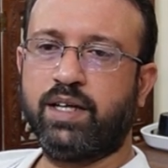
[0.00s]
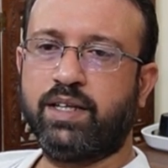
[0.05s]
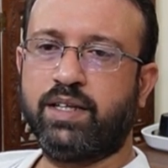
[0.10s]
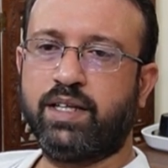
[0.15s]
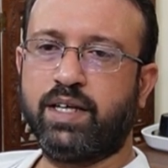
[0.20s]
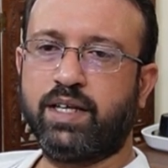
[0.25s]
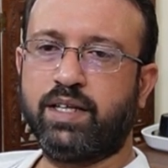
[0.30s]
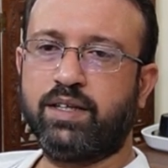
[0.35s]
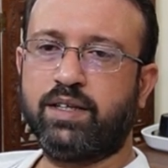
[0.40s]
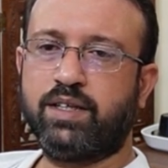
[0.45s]

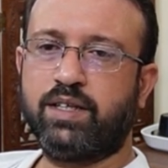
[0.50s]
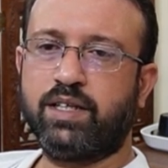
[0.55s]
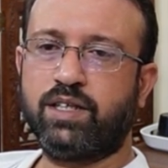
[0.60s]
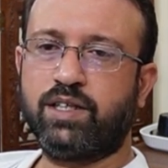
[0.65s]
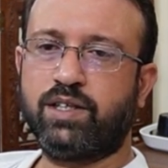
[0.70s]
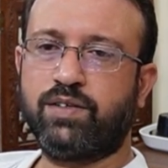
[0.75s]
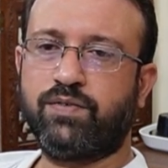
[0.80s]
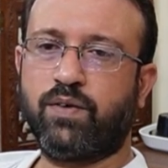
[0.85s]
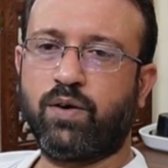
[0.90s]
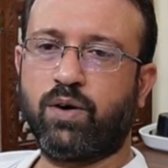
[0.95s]
Then
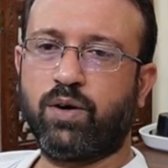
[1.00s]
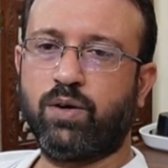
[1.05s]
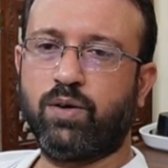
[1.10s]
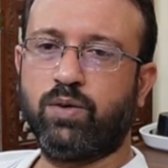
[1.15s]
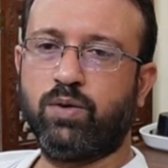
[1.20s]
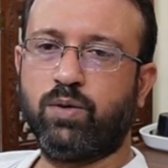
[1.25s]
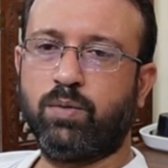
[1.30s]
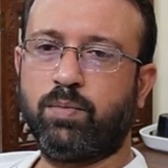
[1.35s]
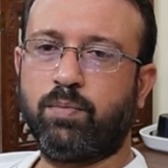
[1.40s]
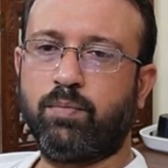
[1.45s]
this for
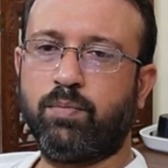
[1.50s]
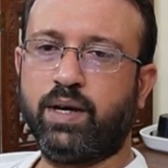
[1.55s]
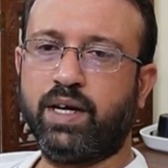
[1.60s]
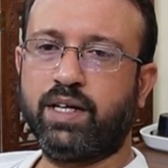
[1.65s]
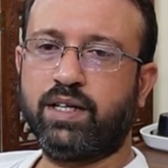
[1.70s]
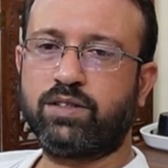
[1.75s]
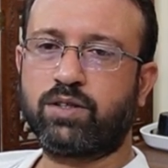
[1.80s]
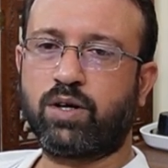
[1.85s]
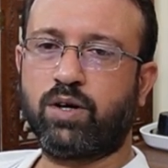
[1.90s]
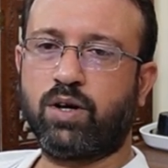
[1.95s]
loop
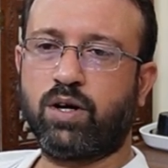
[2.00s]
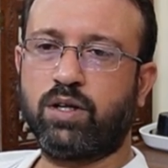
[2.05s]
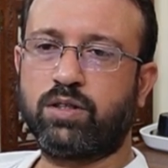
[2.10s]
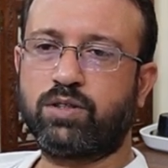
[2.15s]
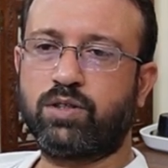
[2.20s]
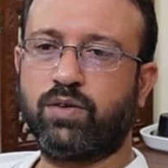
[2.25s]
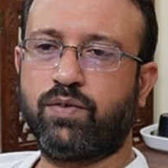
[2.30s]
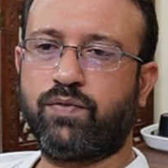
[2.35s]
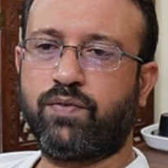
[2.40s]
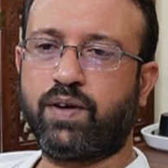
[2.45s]
makes
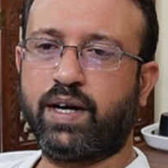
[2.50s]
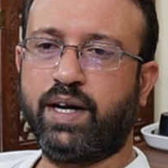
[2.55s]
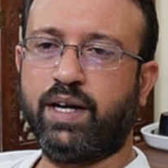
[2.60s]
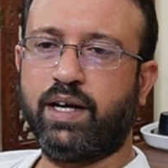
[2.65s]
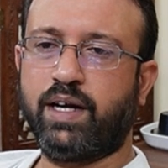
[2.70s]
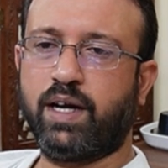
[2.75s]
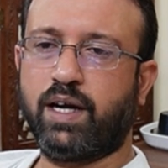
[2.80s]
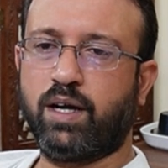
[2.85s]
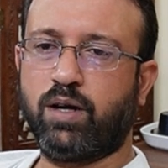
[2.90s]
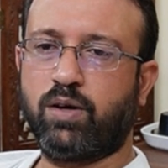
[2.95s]
calls to
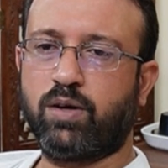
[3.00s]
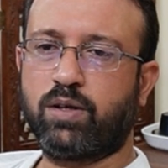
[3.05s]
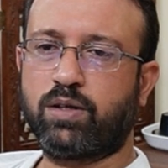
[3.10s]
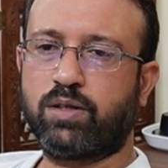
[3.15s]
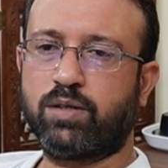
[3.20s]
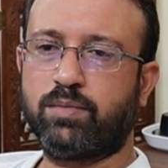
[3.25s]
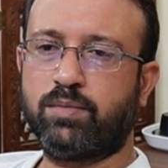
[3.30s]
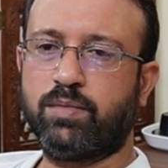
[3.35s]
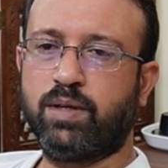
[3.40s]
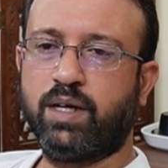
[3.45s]
find
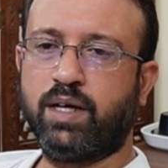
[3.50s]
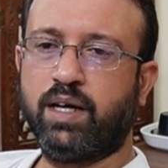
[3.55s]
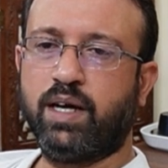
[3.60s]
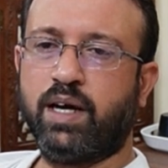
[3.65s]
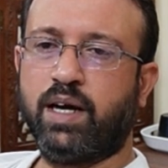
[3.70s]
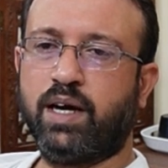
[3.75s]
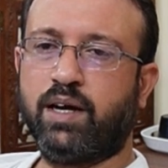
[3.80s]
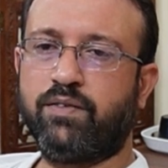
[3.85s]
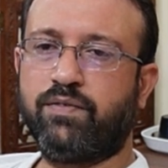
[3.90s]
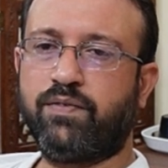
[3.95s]
algorithm,
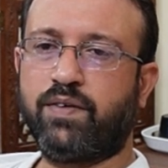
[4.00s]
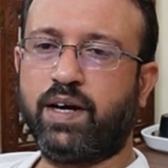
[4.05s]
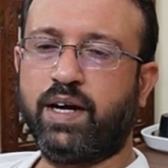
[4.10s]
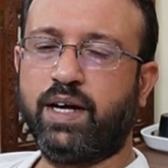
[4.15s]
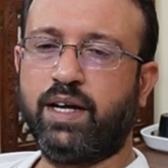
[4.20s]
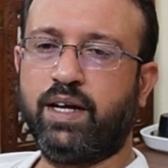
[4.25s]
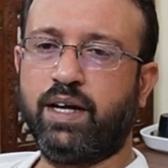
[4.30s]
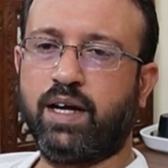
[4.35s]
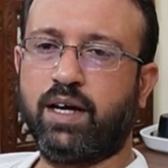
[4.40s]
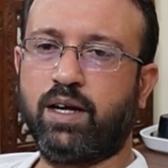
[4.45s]
and
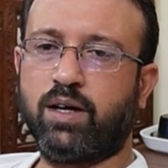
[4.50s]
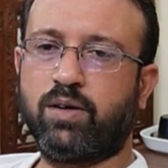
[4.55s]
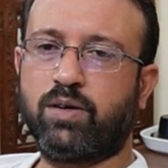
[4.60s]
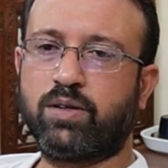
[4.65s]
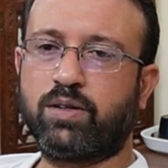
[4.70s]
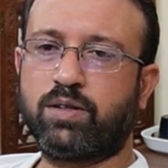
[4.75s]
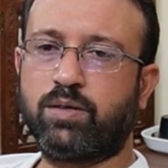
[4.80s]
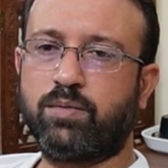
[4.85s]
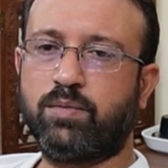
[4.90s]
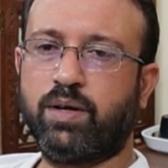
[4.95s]
find
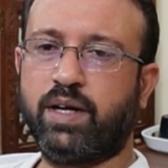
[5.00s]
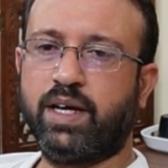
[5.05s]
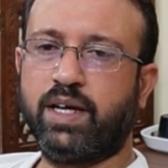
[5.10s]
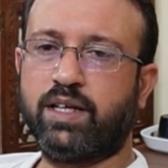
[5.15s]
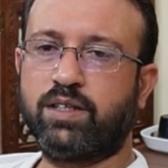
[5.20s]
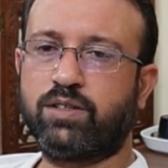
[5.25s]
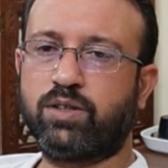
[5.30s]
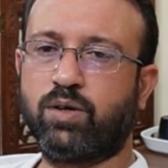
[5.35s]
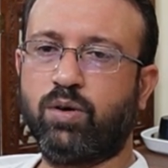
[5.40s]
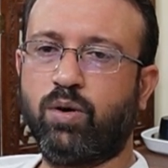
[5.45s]
algorithm
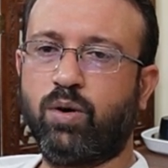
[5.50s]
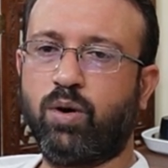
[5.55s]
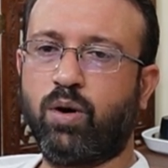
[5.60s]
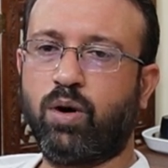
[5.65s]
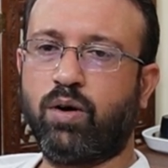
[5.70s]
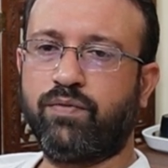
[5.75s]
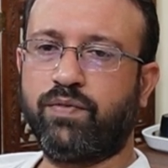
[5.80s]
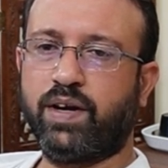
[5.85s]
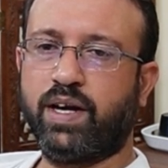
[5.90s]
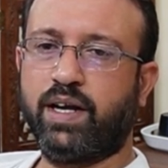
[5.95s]
takes O
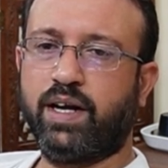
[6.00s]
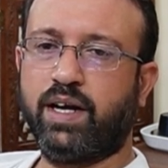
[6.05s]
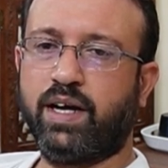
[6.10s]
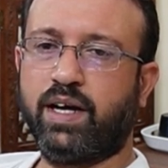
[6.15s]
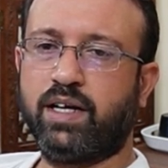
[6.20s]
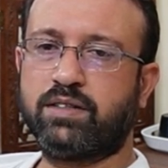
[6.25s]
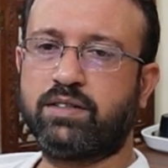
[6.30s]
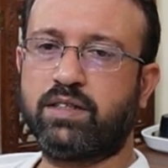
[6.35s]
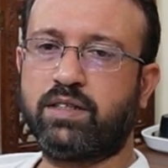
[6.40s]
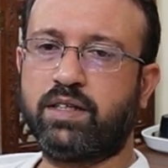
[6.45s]
of n
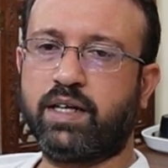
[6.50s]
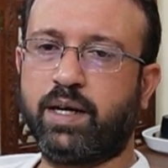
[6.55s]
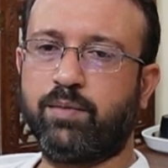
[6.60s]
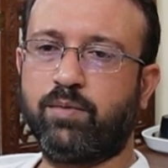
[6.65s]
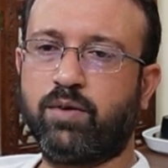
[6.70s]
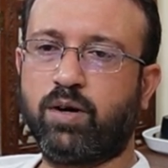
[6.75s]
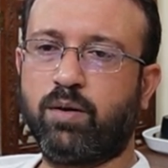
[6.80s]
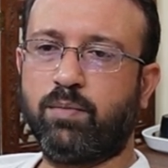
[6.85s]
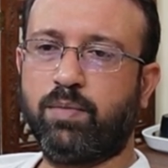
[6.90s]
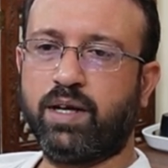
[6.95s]
as the time
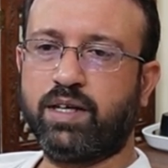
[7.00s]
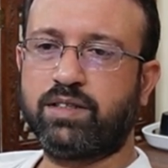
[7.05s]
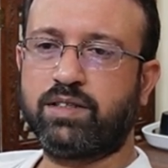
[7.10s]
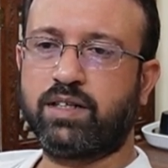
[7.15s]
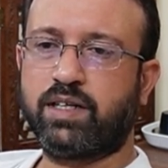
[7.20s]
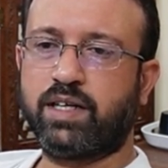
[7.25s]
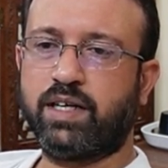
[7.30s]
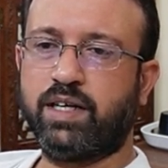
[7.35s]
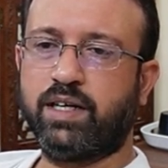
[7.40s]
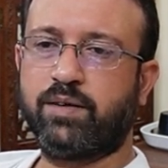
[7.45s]

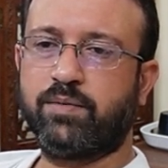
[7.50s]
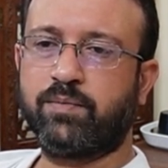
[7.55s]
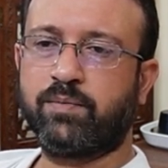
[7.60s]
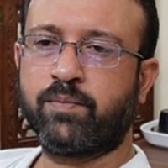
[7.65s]
complexity.